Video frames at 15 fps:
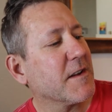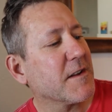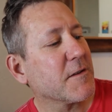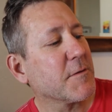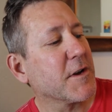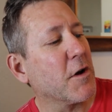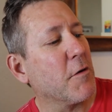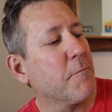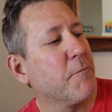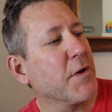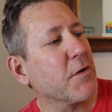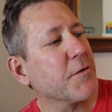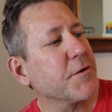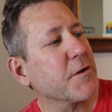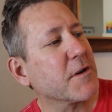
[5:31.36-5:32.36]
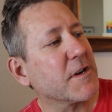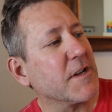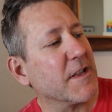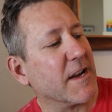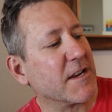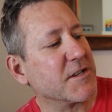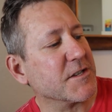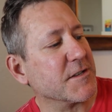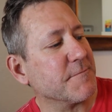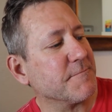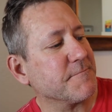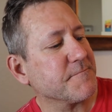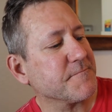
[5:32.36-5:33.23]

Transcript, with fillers: So we go build your collection.